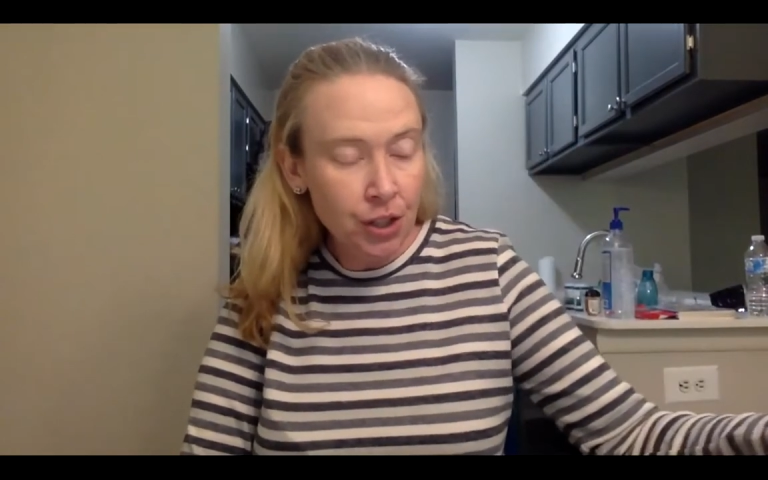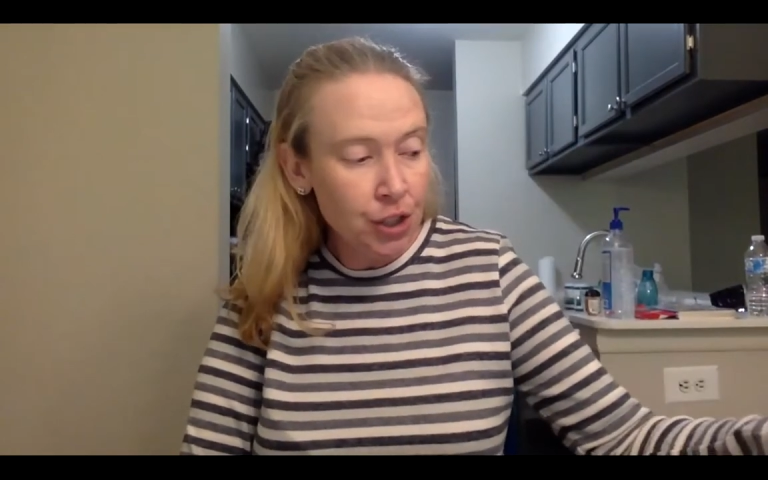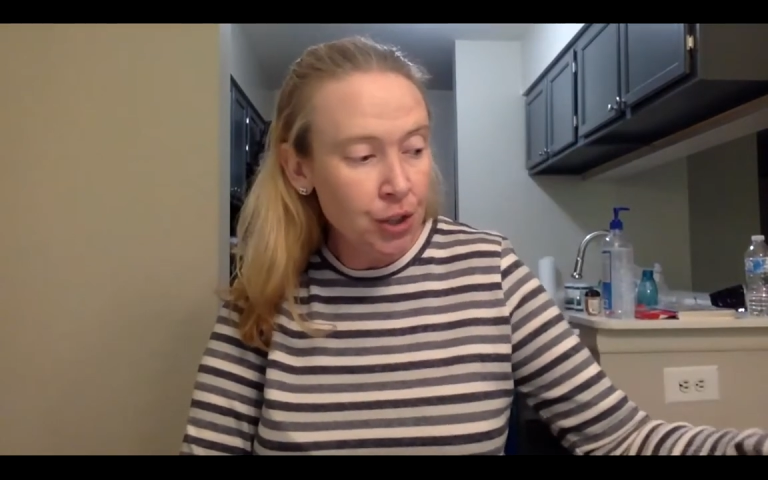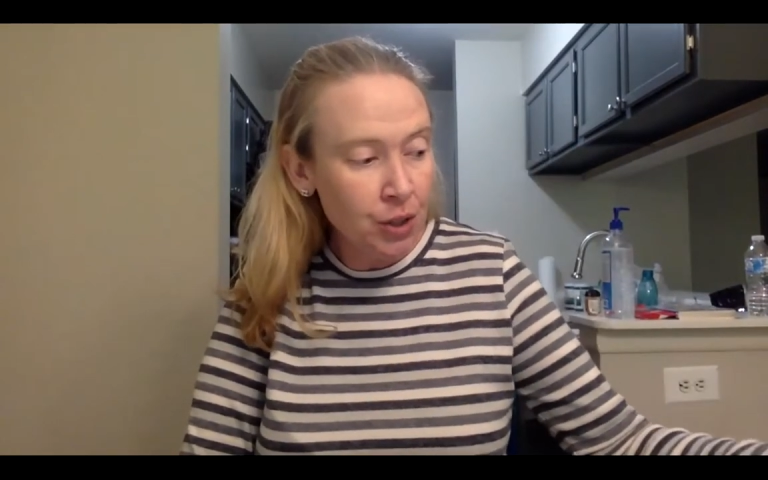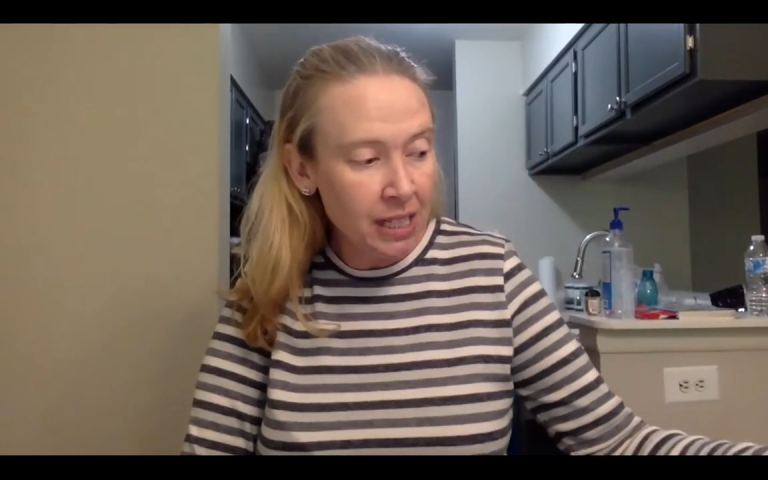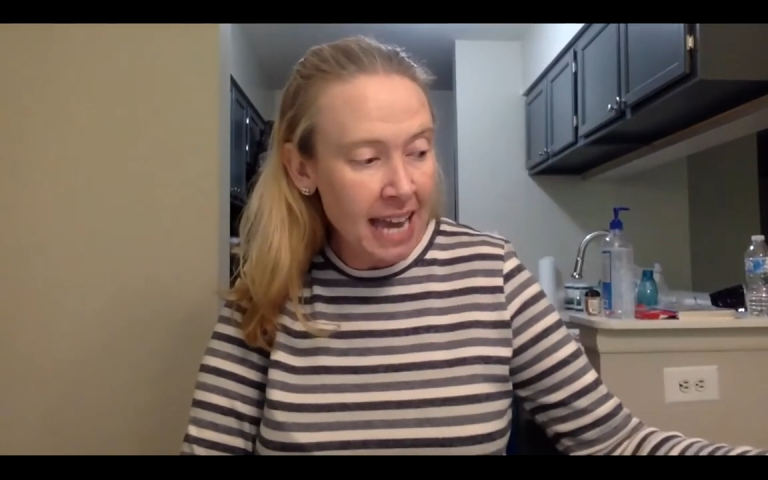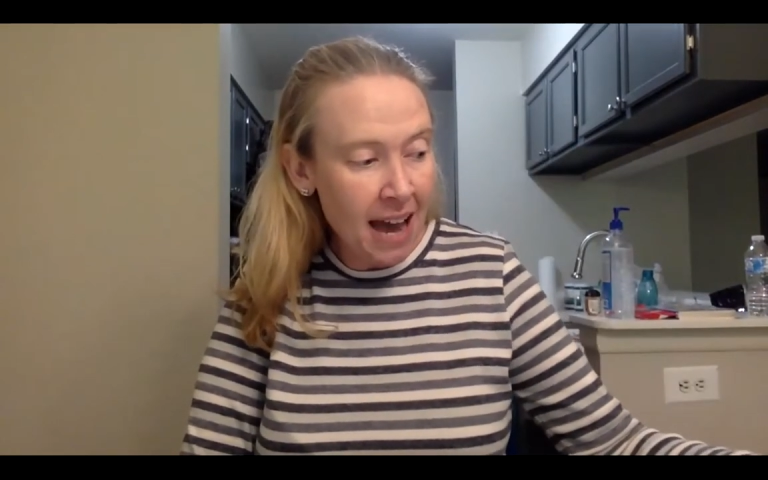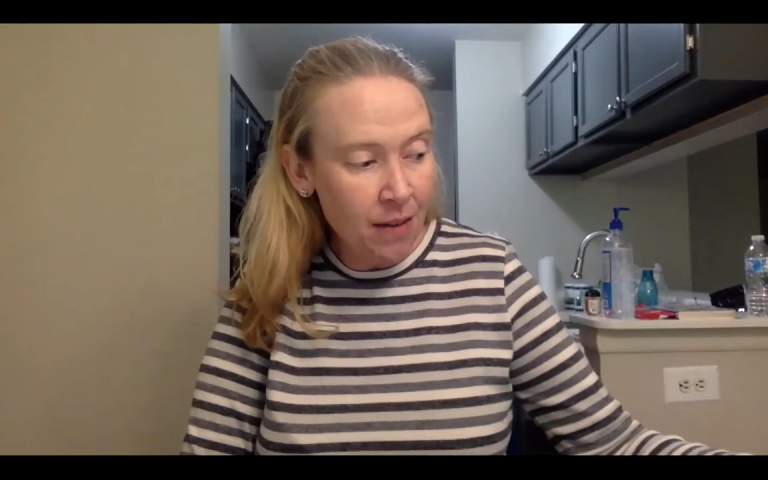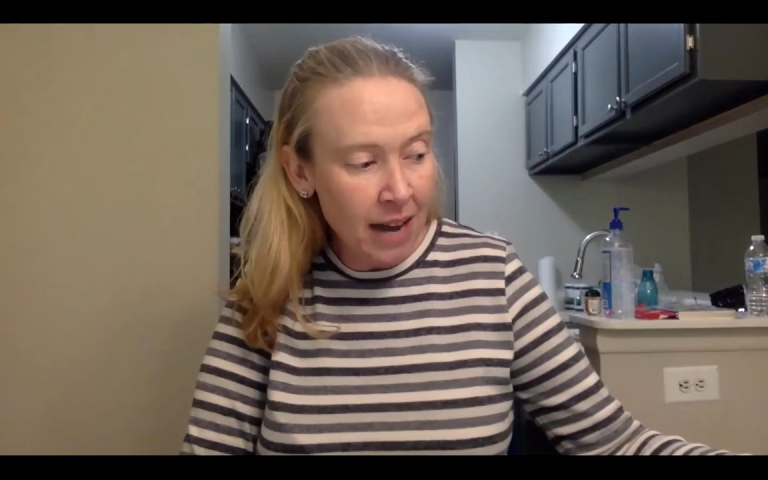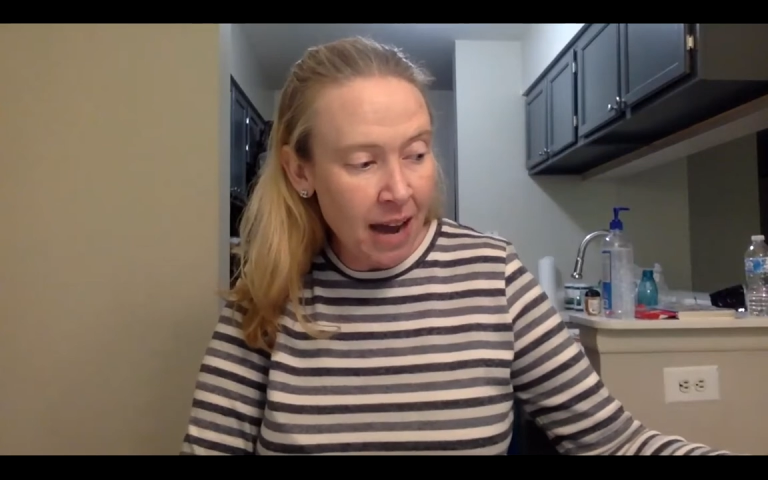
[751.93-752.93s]
you could
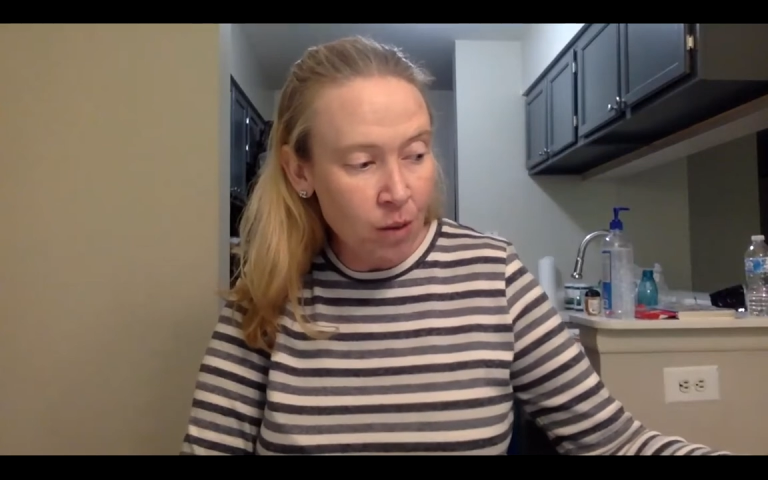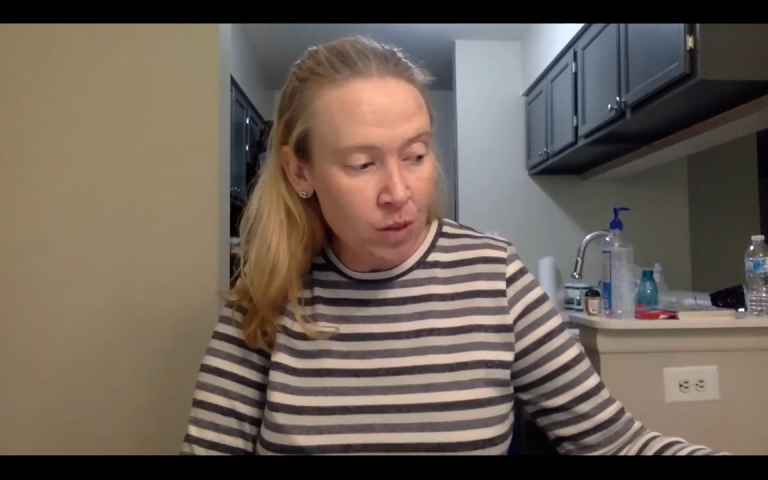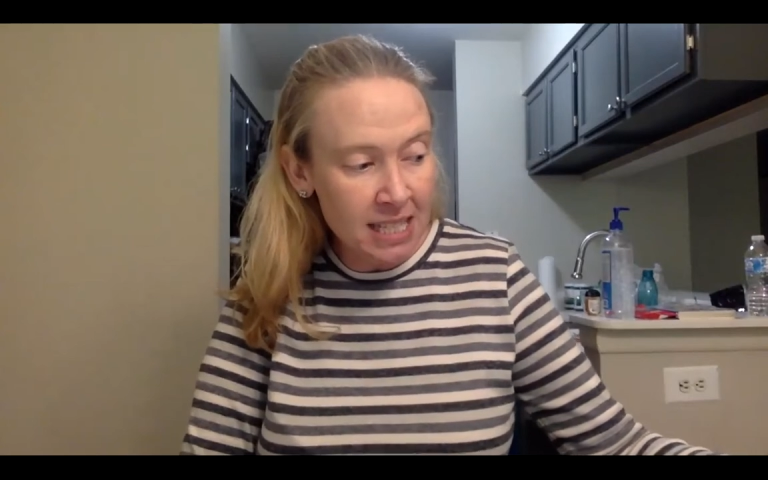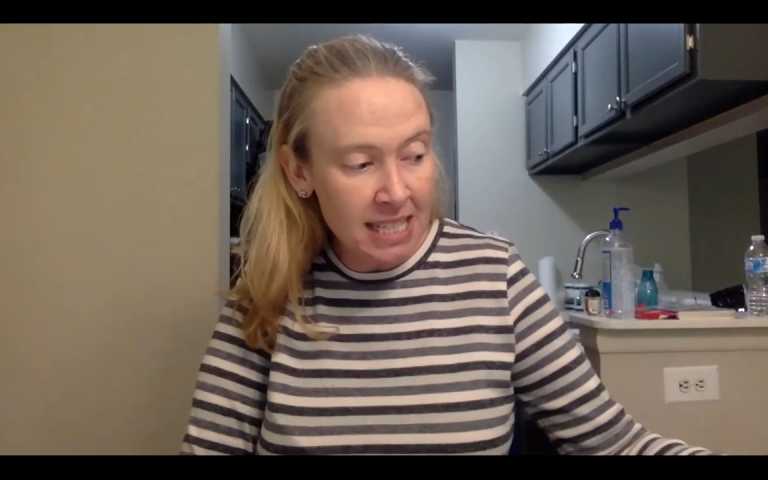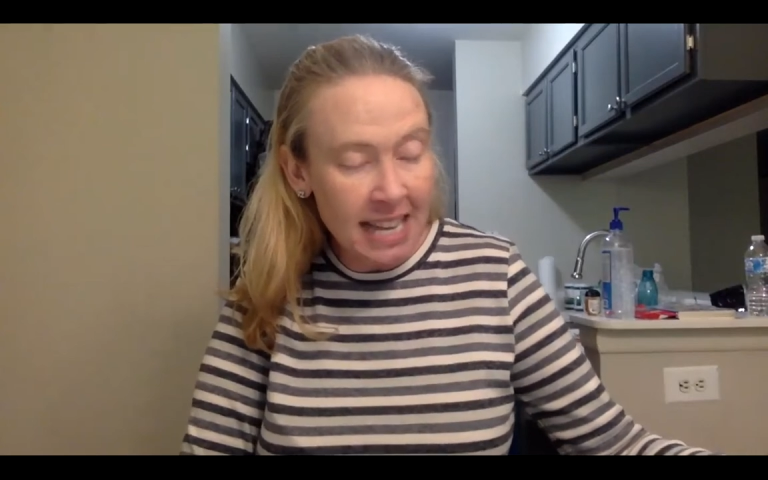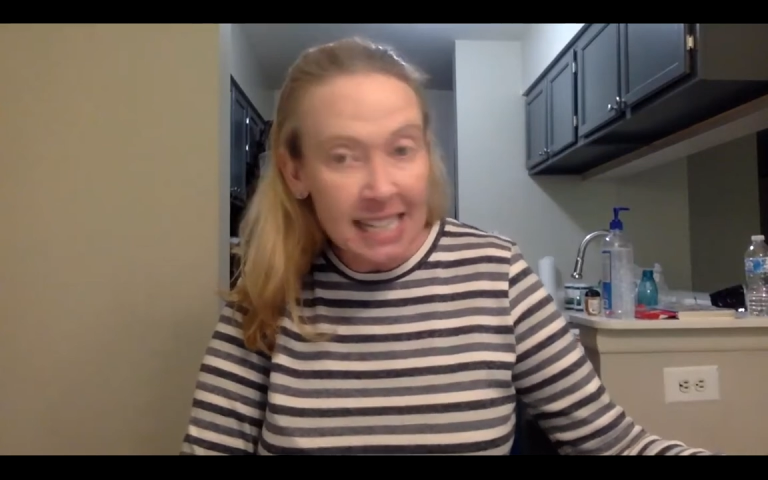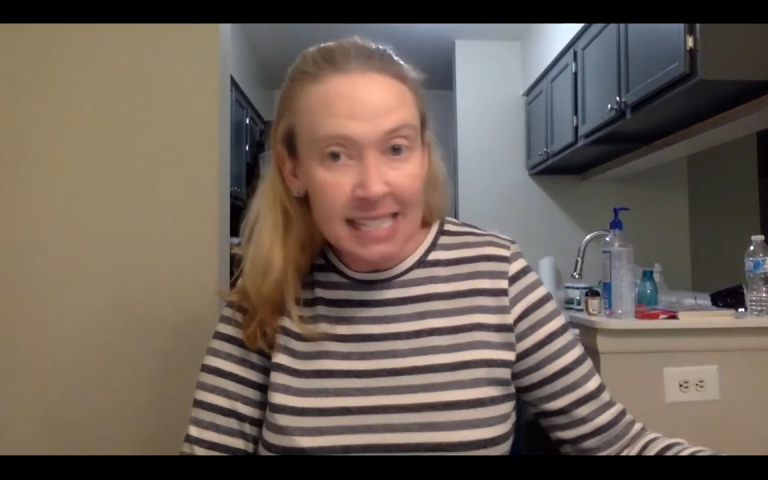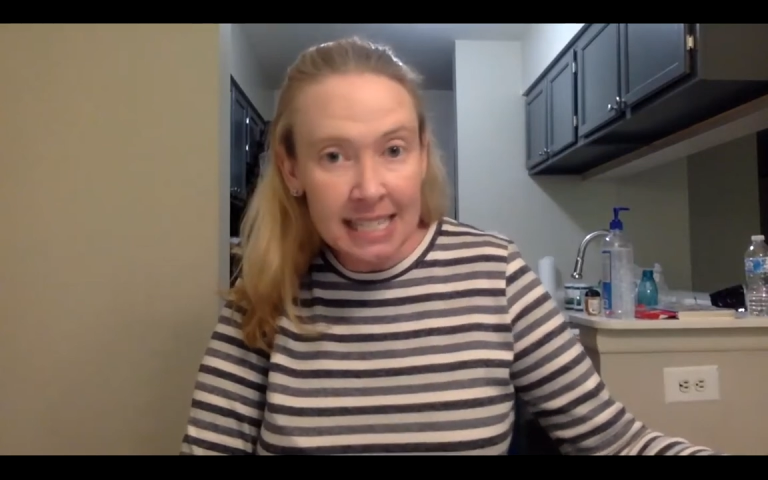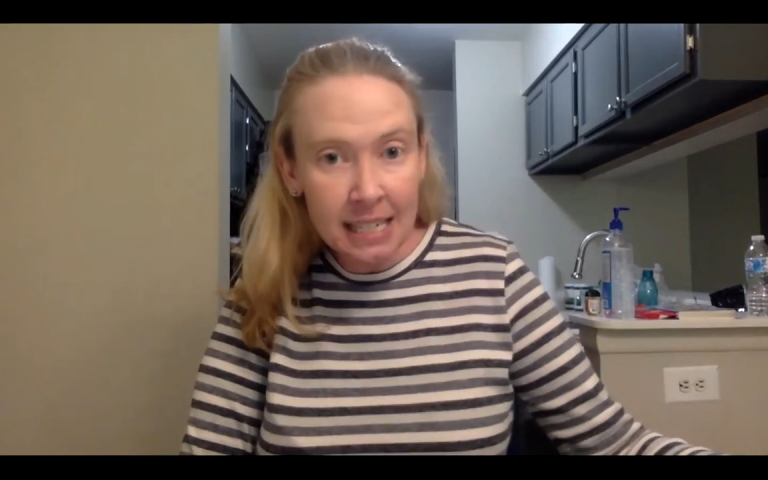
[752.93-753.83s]
count out 6